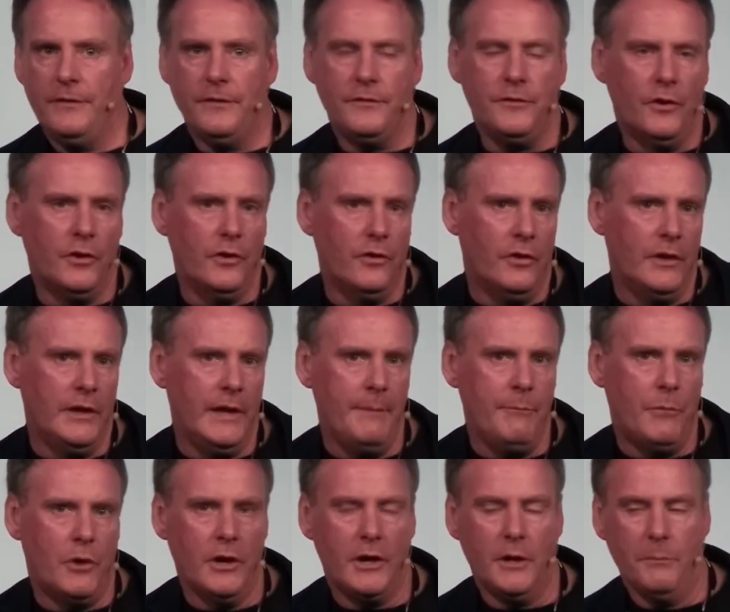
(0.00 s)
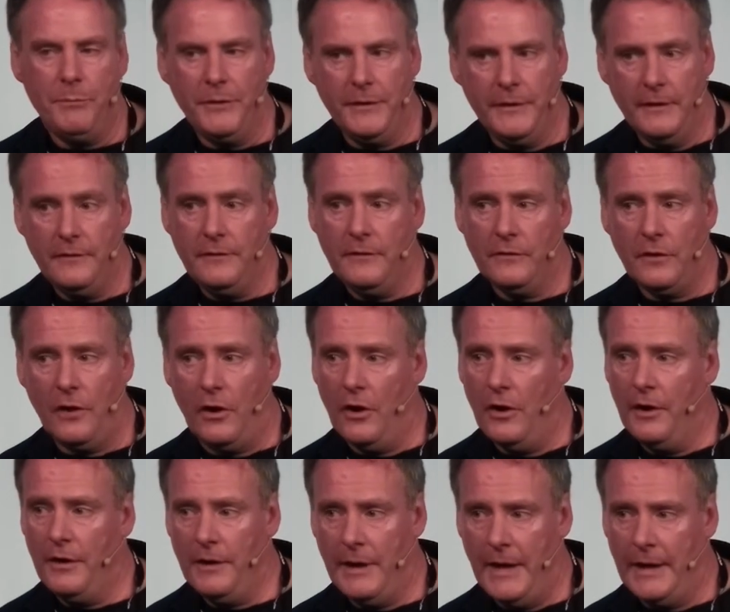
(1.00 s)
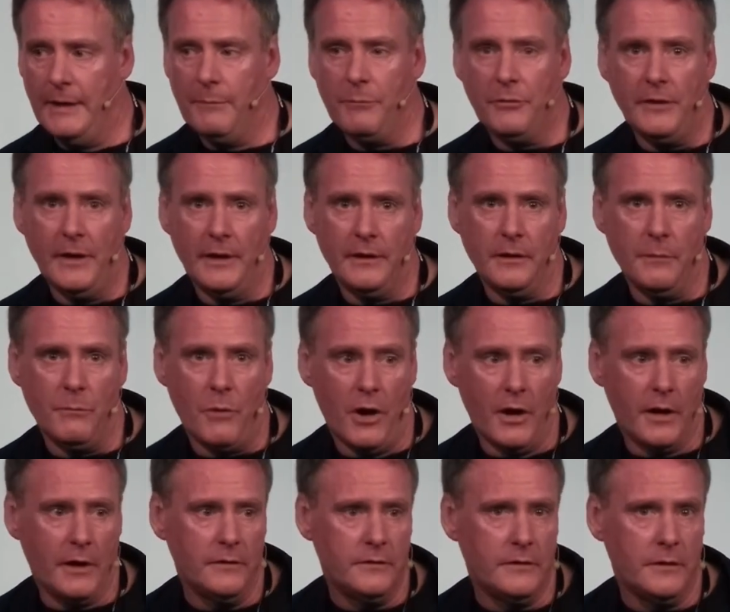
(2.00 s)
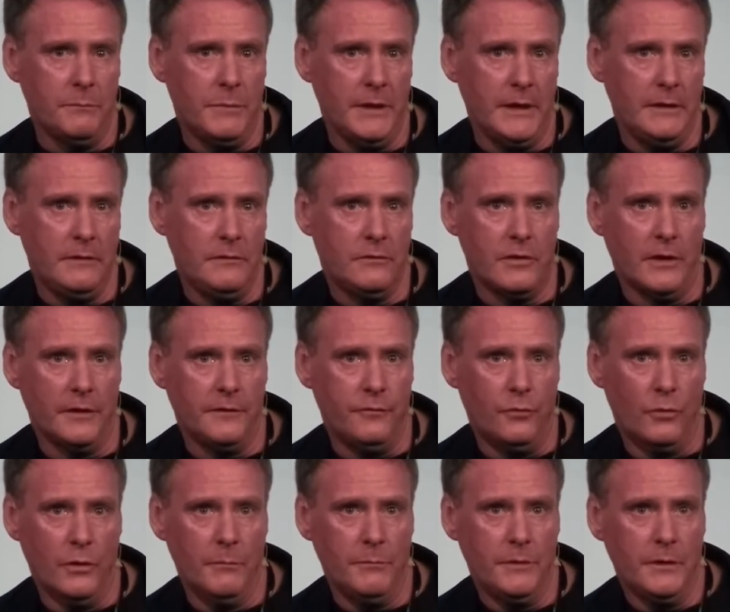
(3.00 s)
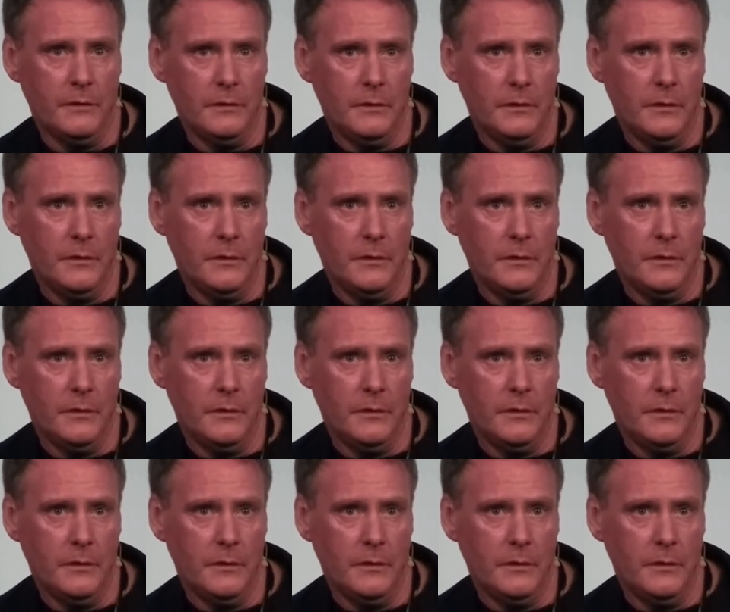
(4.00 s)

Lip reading: It's not an online market, but this is how 90% of the markets can be transformed.